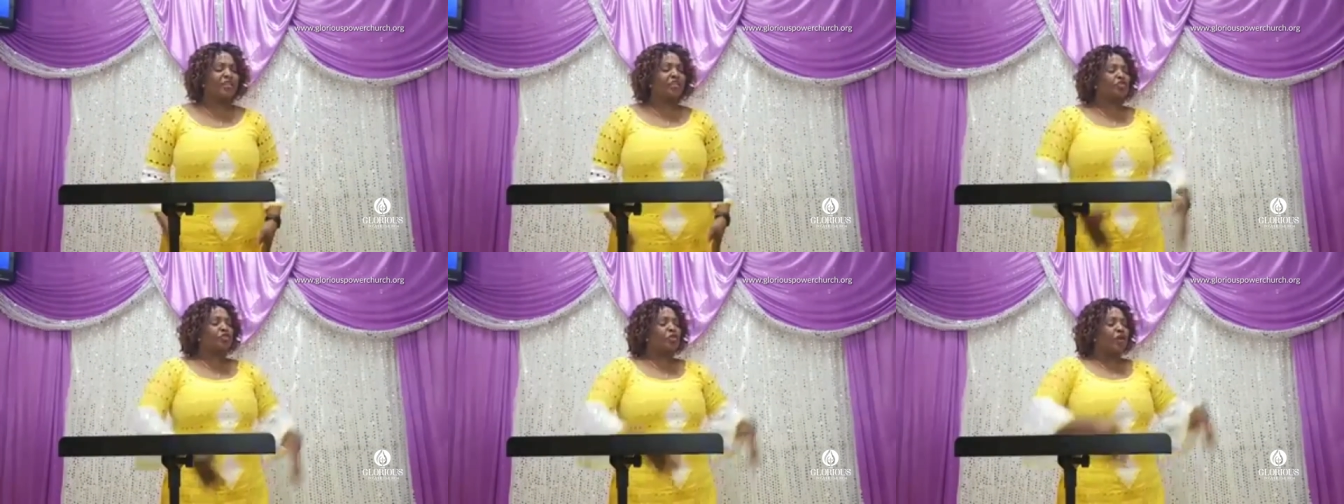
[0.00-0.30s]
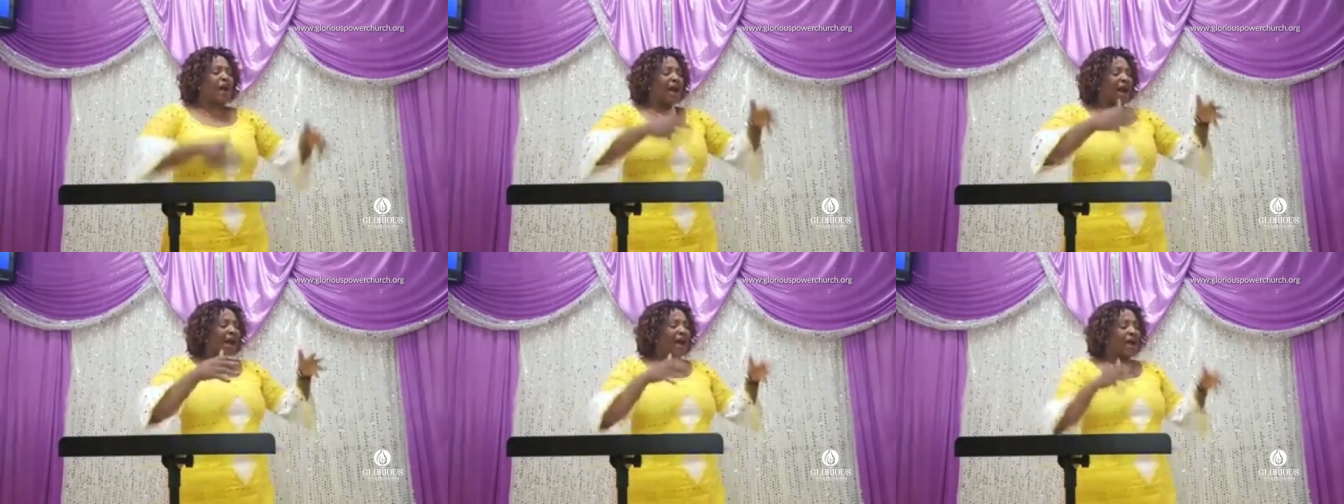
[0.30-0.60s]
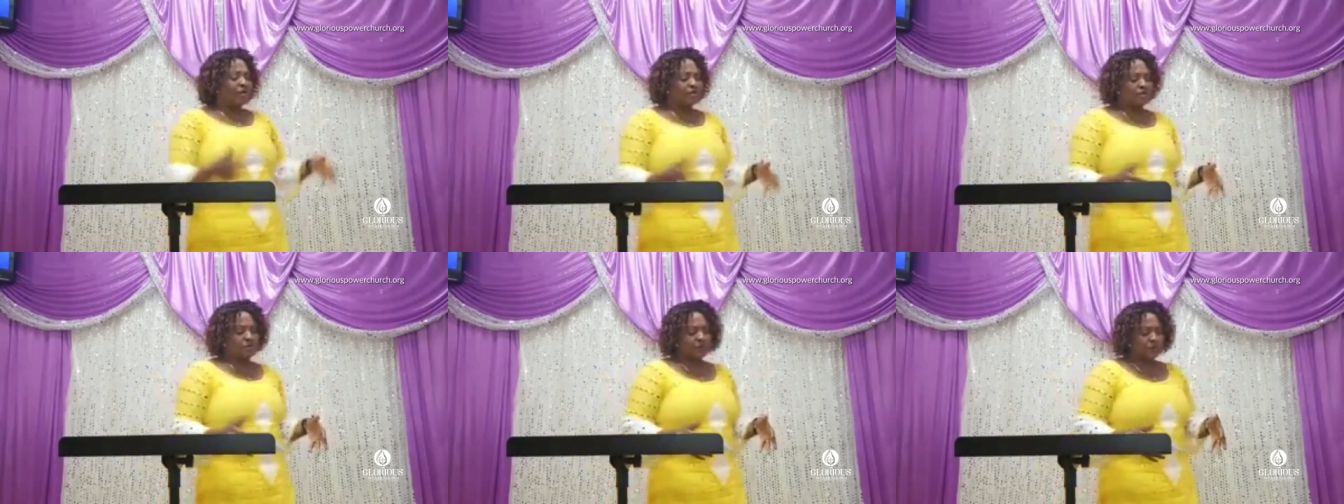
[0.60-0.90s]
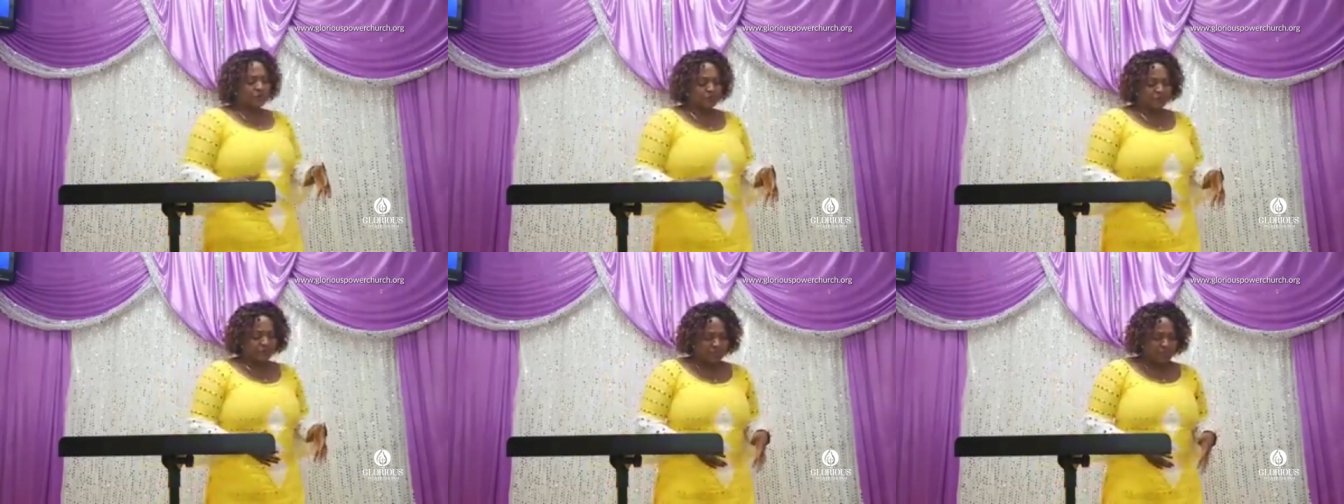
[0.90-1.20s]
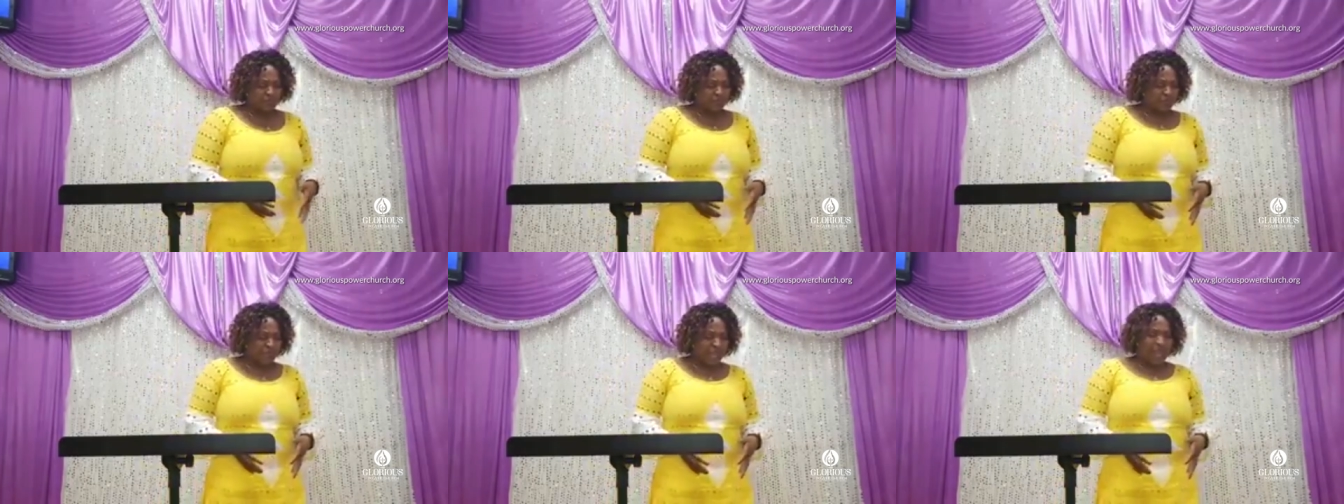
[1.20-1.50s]
At your house,
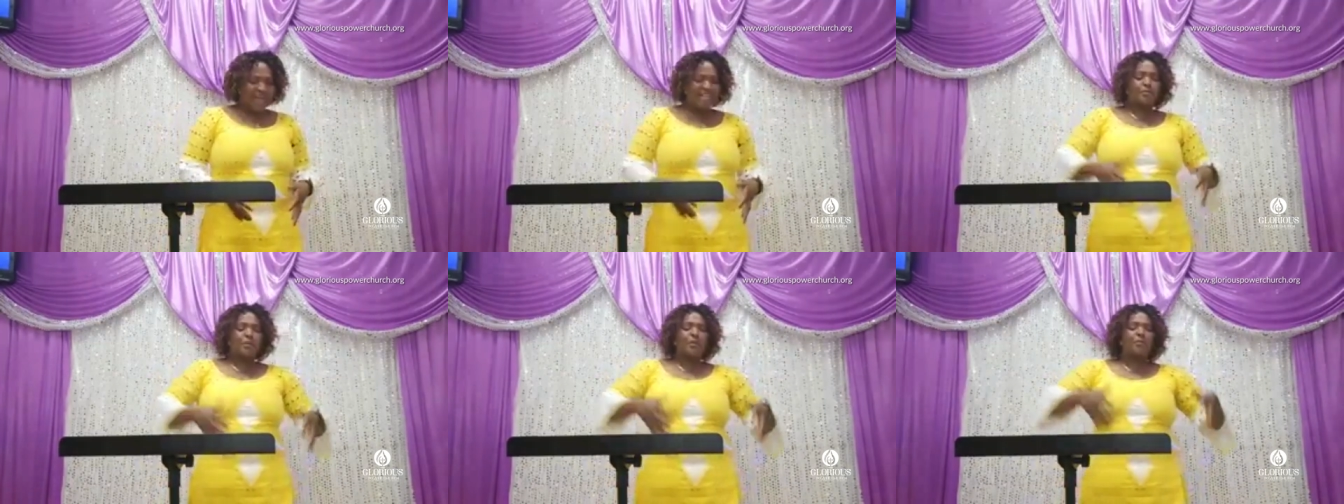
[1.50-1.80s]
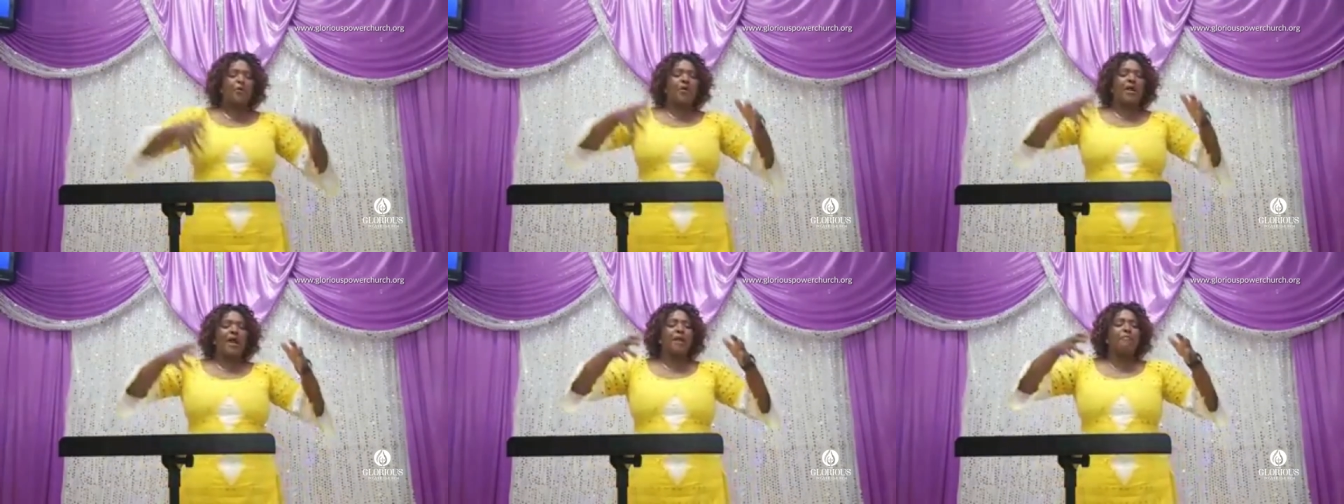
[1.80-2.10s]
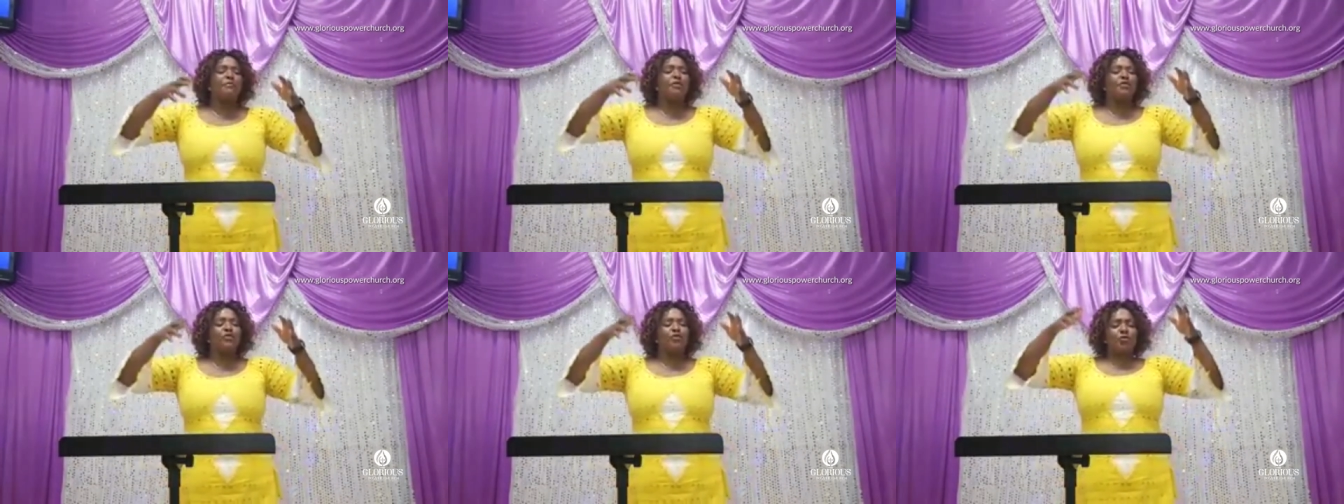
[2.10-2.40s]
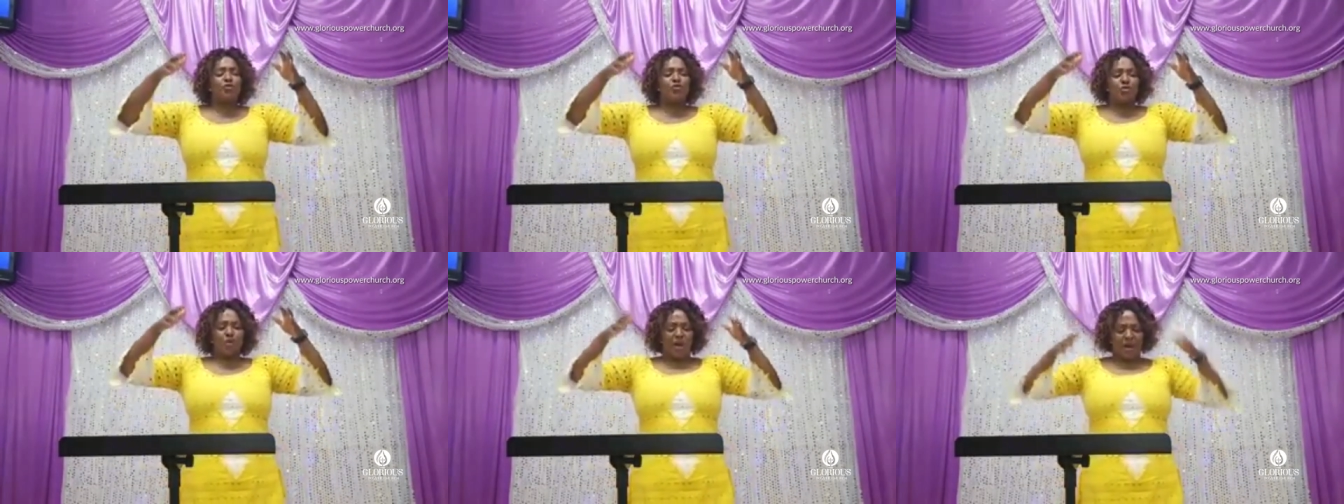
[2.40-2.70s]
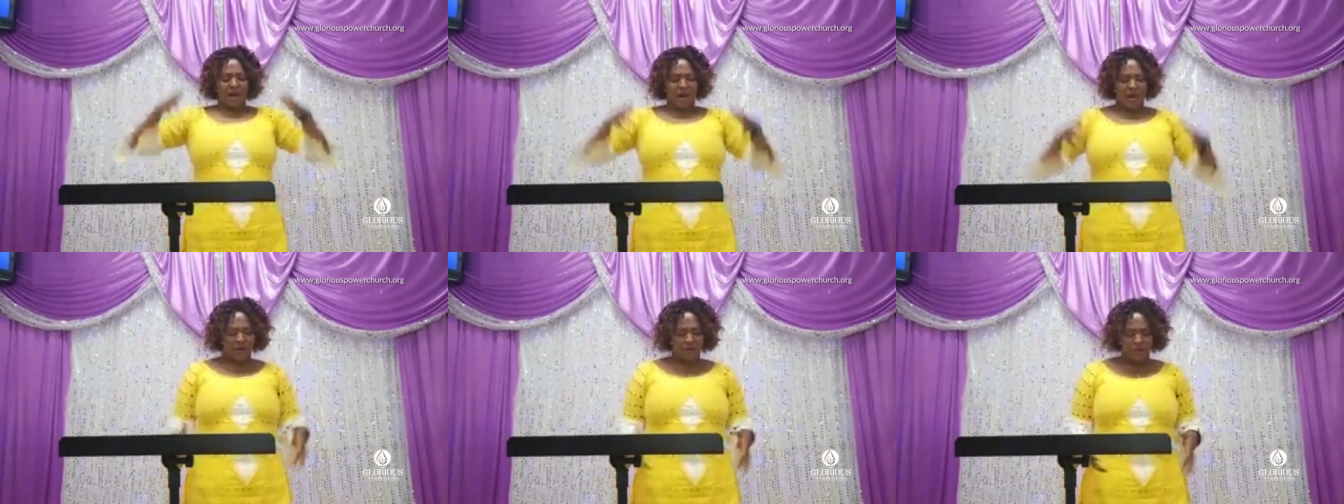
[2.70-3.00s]
as people come into your
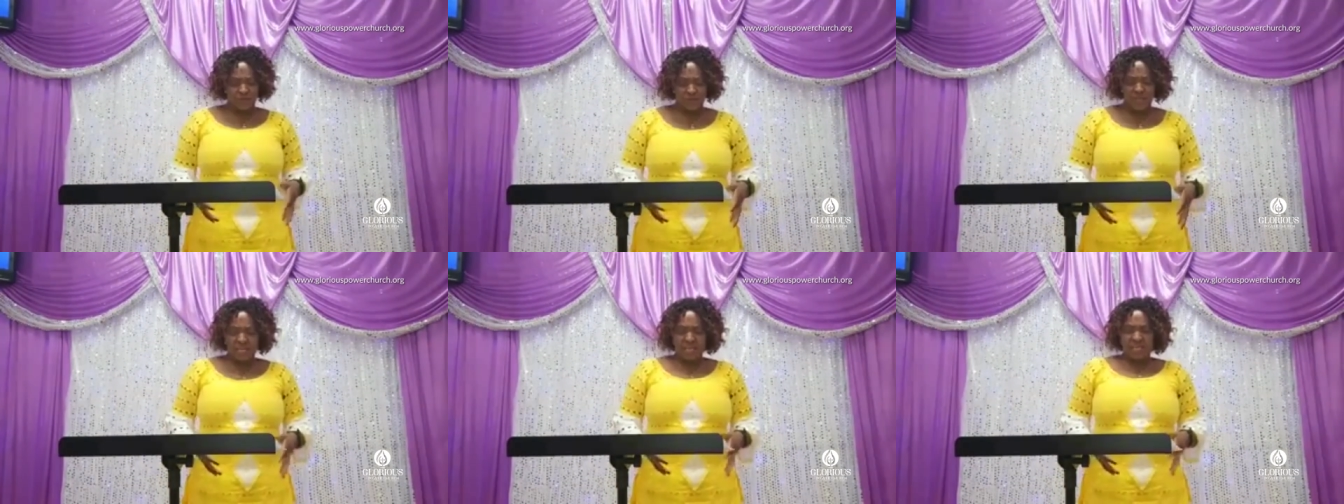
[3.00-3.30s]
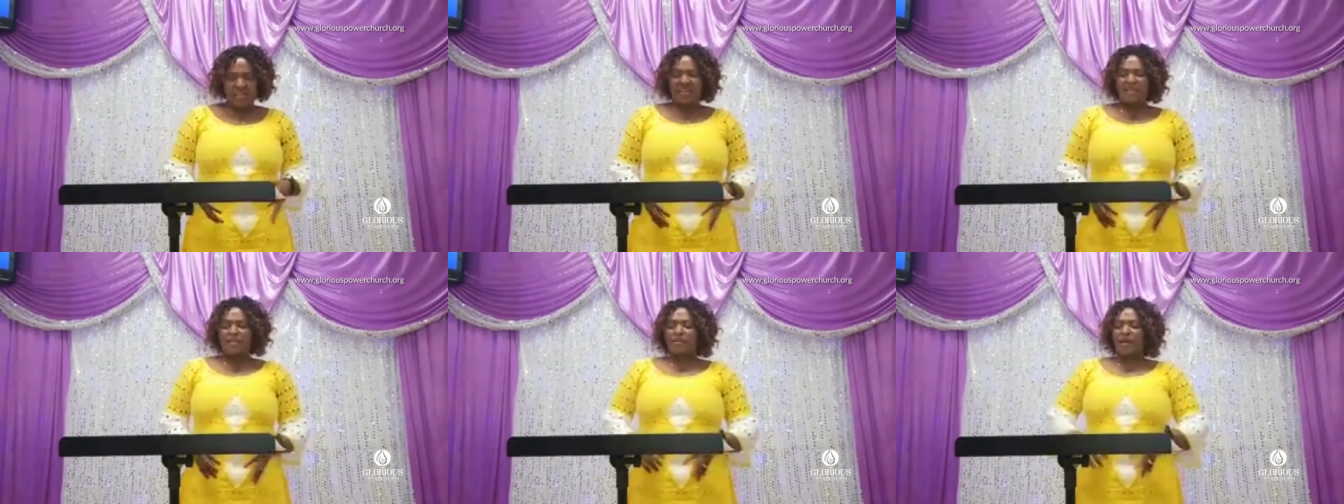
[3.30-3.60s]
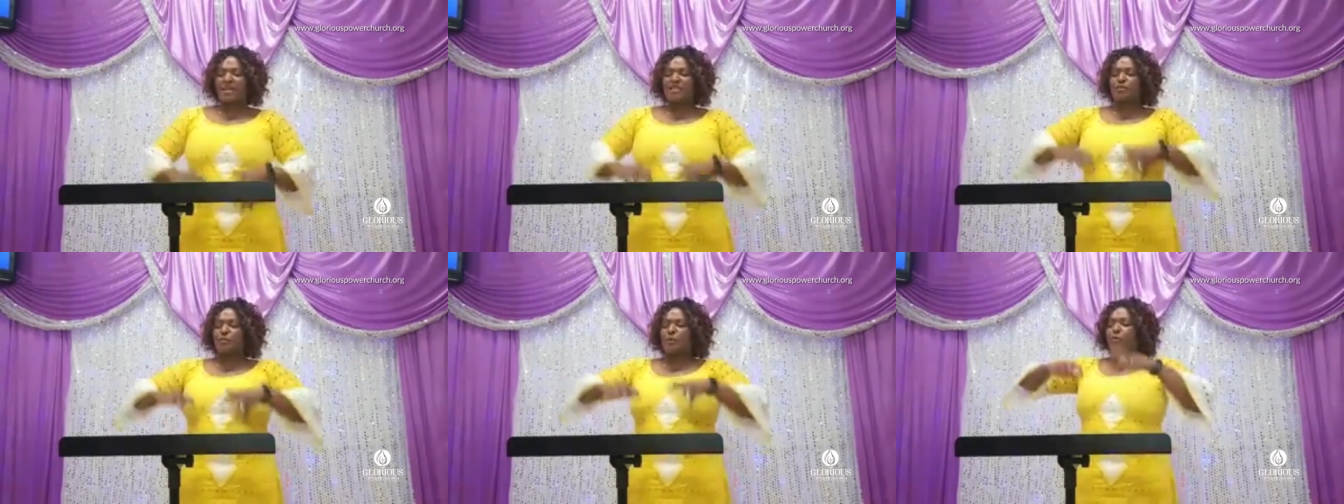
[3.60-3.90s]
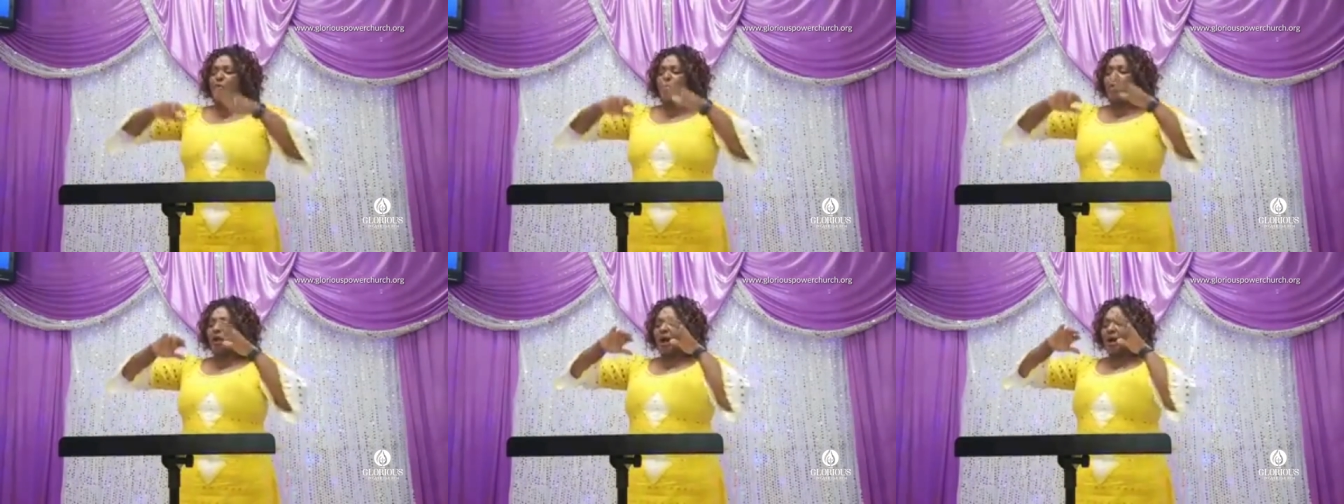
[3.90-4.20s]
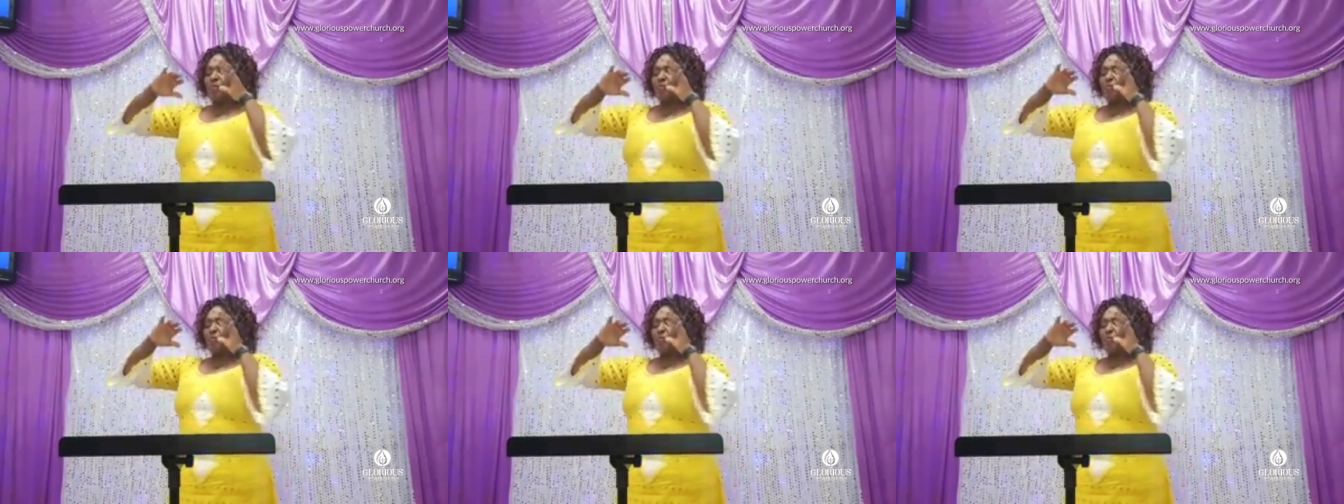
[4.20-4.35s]
house, in as people